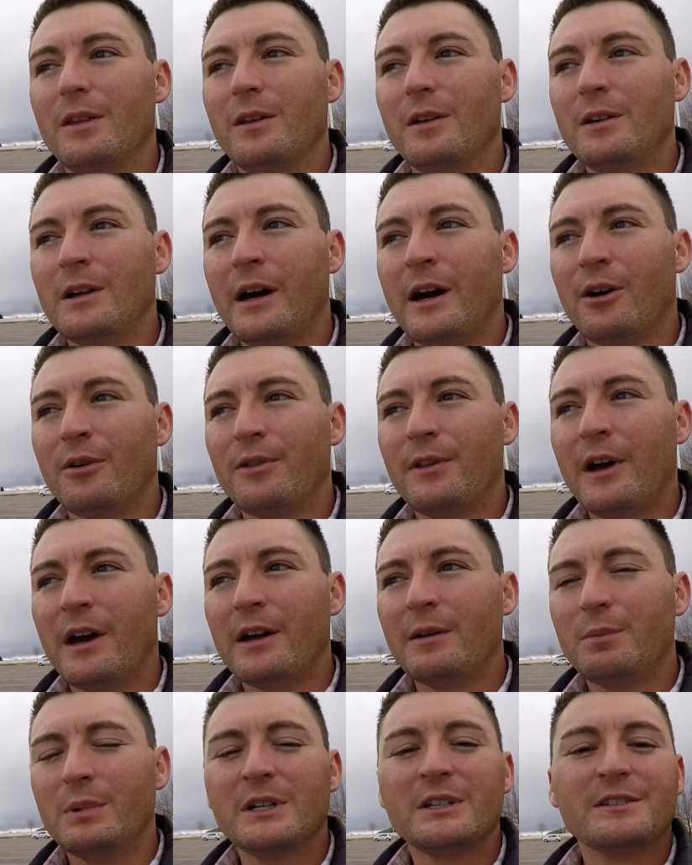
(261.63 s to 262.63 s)
Now,
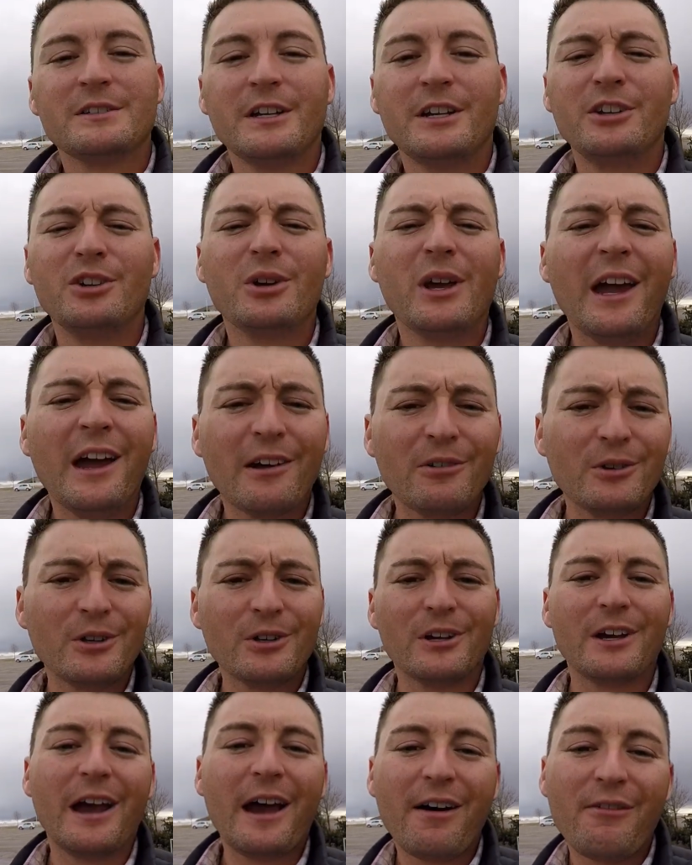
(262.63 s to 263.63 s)
that being said, you can't
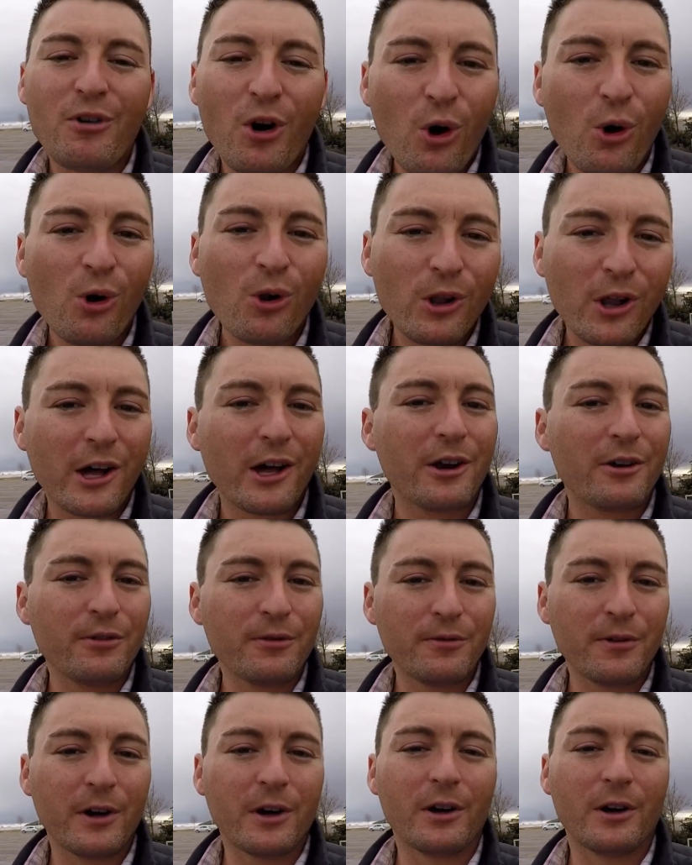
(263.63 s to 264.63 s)
really have a whole lot
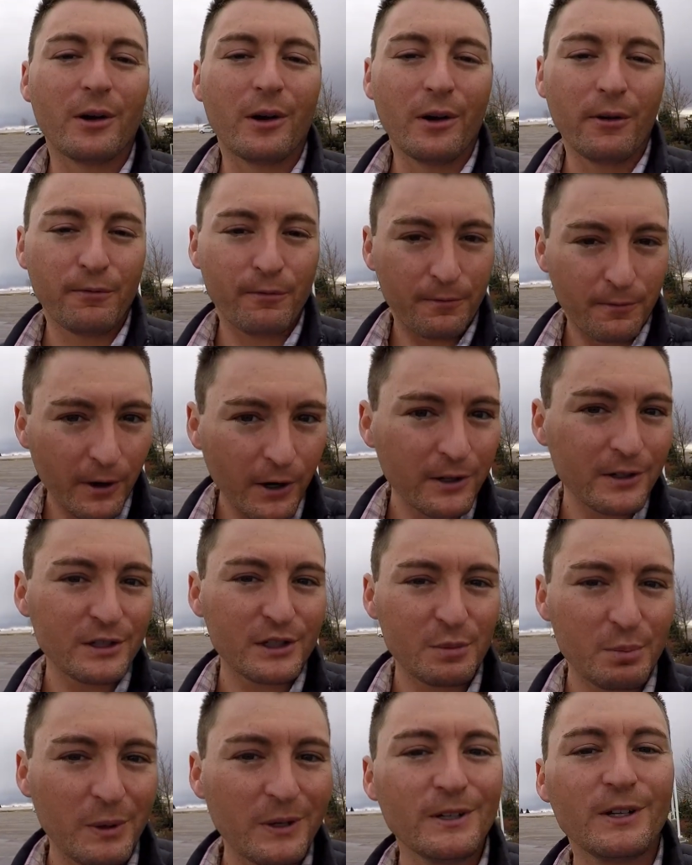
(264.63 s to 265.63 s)
of a fun
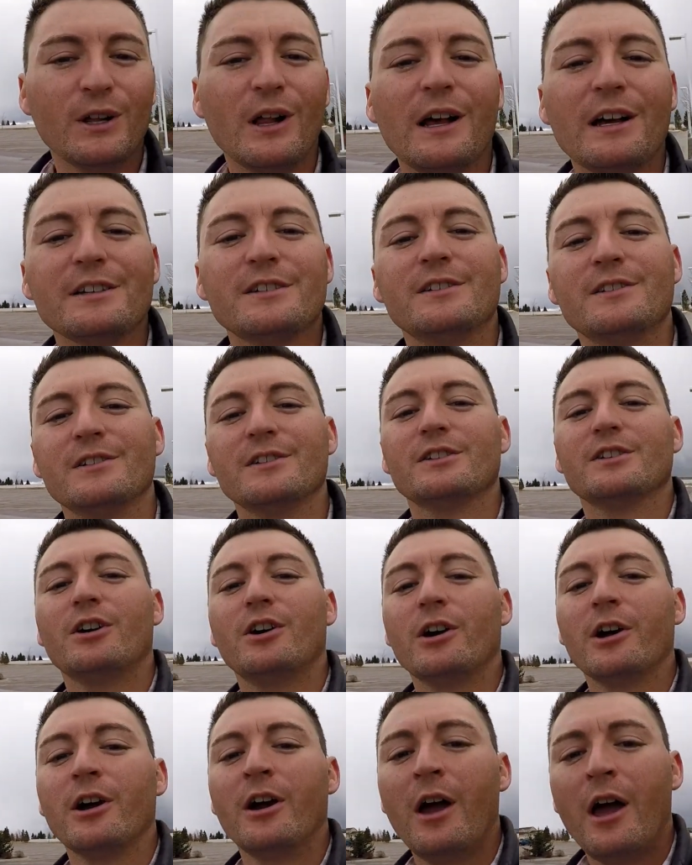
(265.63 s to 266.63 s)
spin class in this
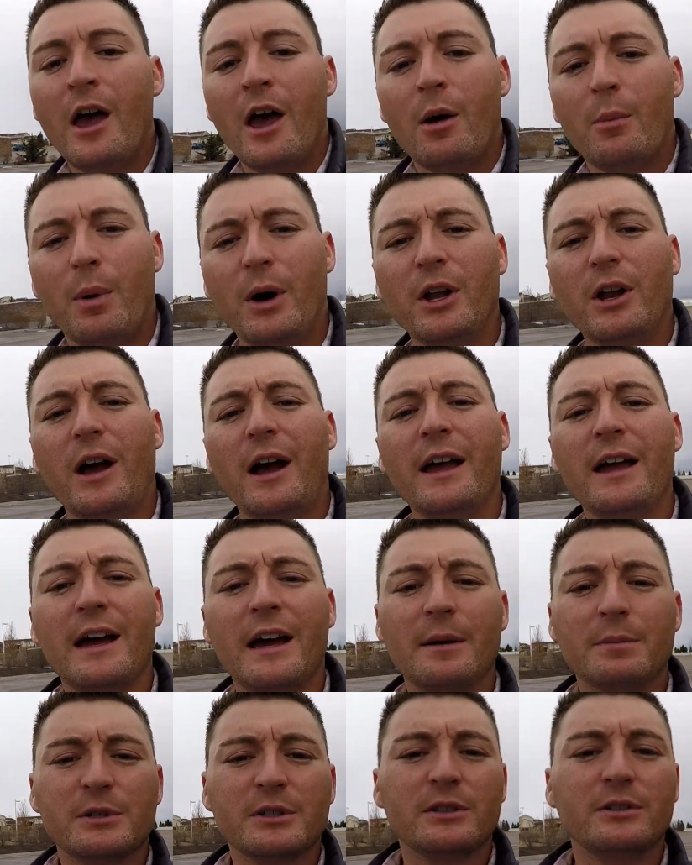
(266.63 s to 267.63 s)
car, but I
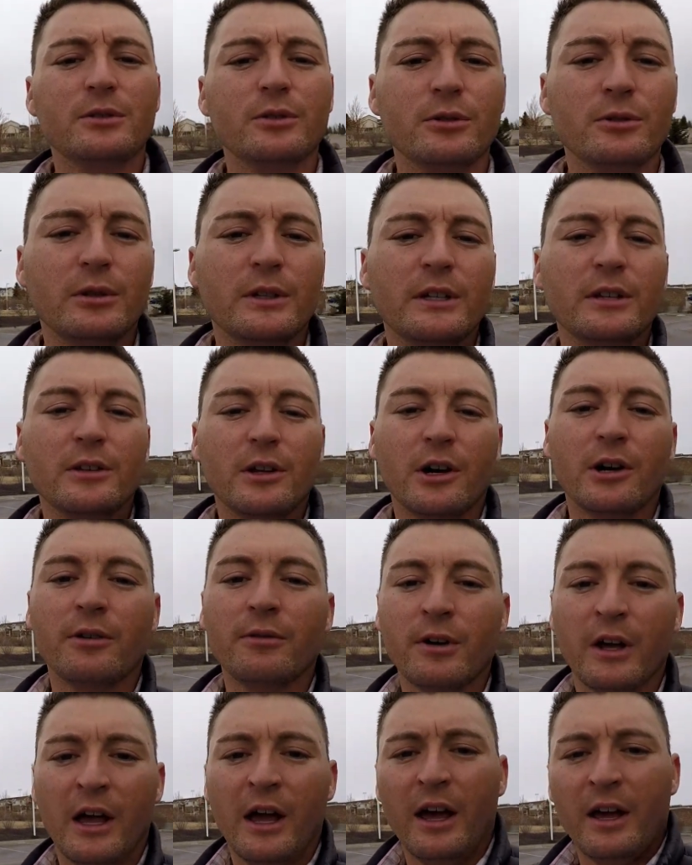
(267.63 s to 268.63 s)
absolutely
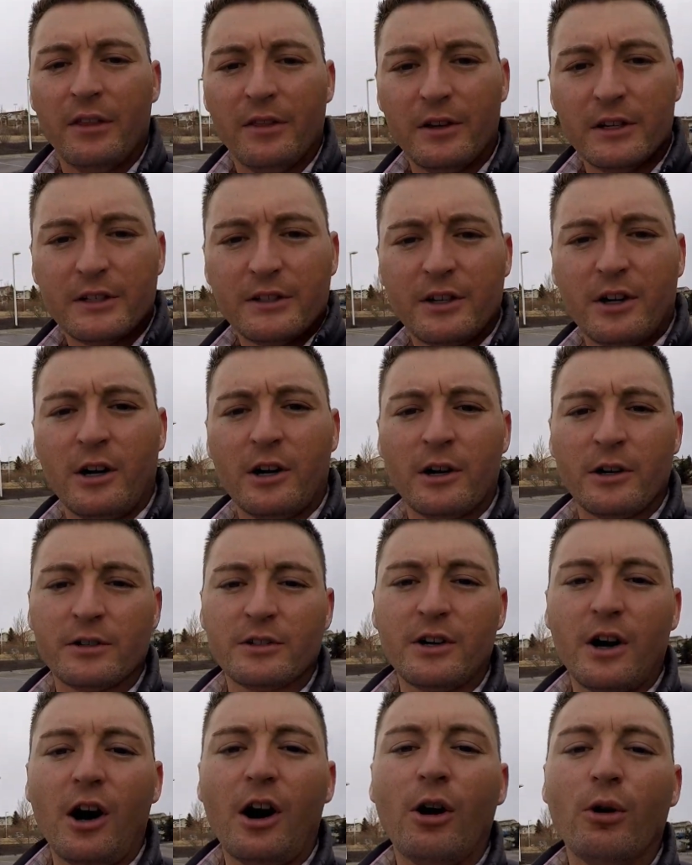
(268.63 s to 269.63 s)
love this
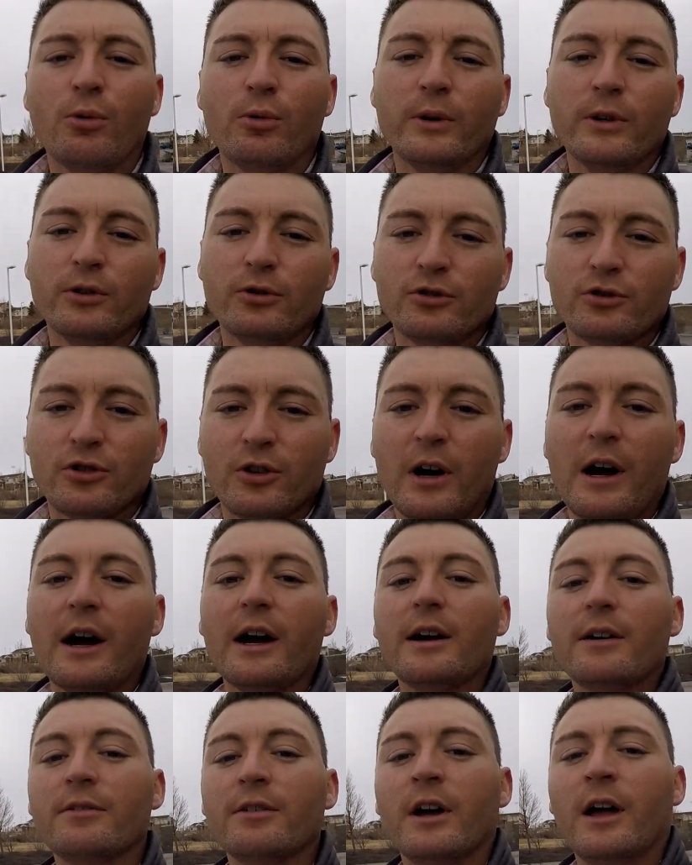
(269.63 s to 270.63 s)
car's all-wheel
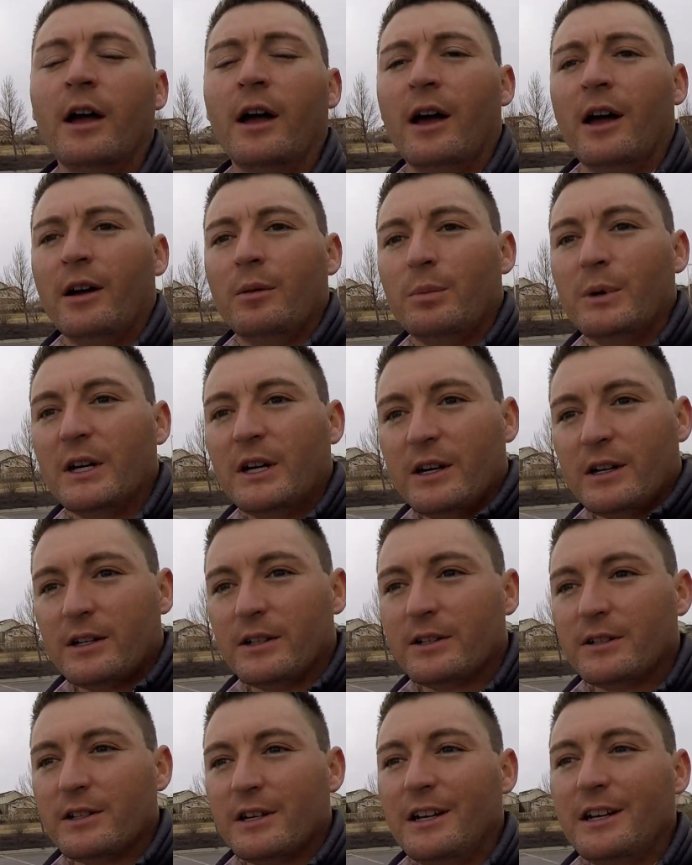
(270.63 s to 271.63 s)
drive
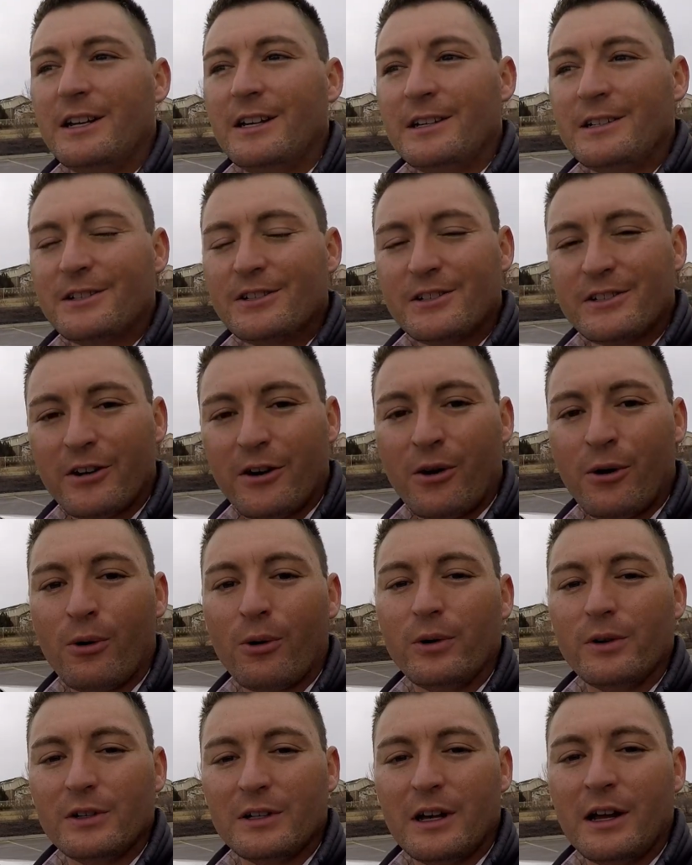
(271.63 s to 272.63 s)
because it is
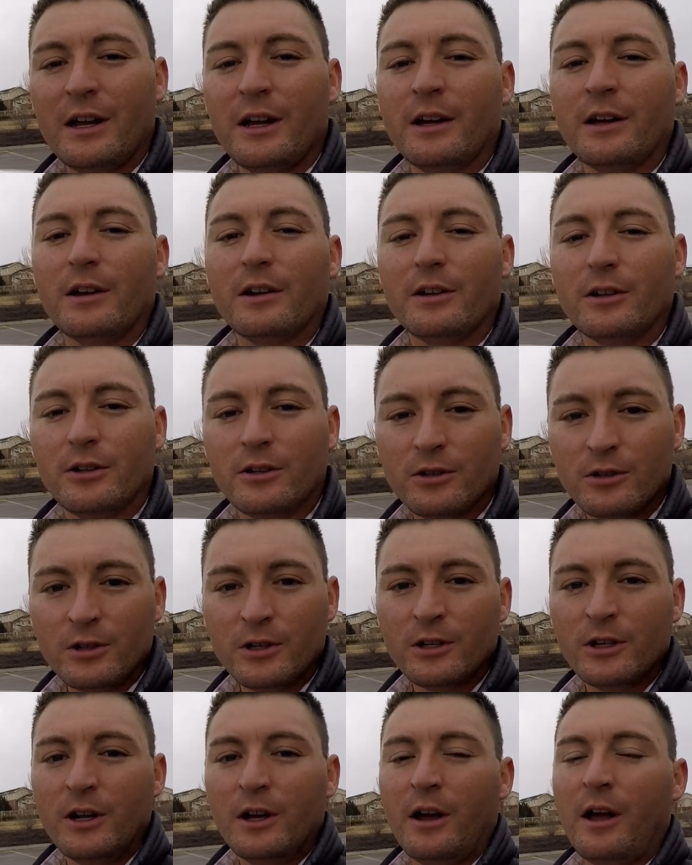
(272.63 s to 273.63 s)
so dang
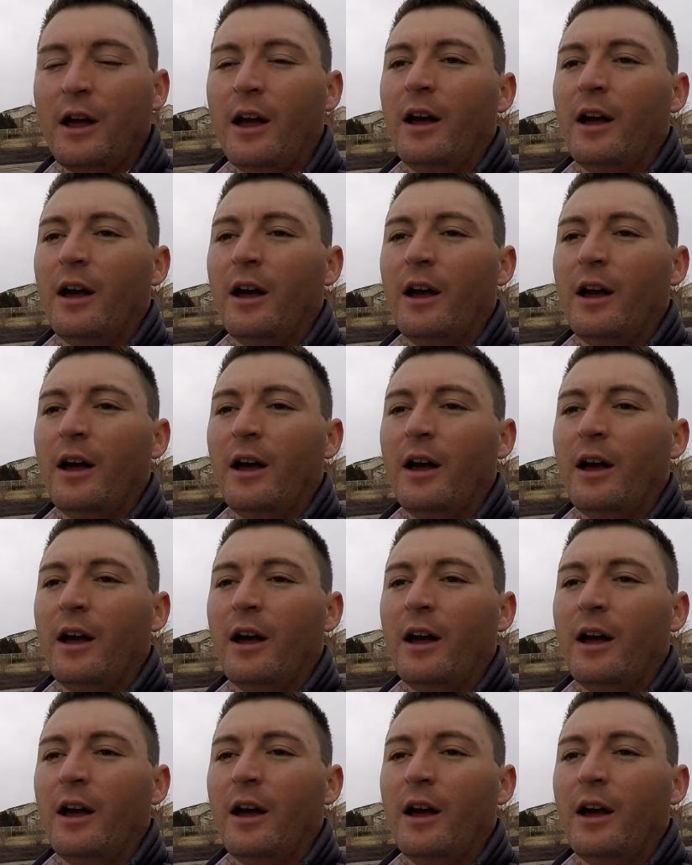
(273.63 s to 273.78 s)
good.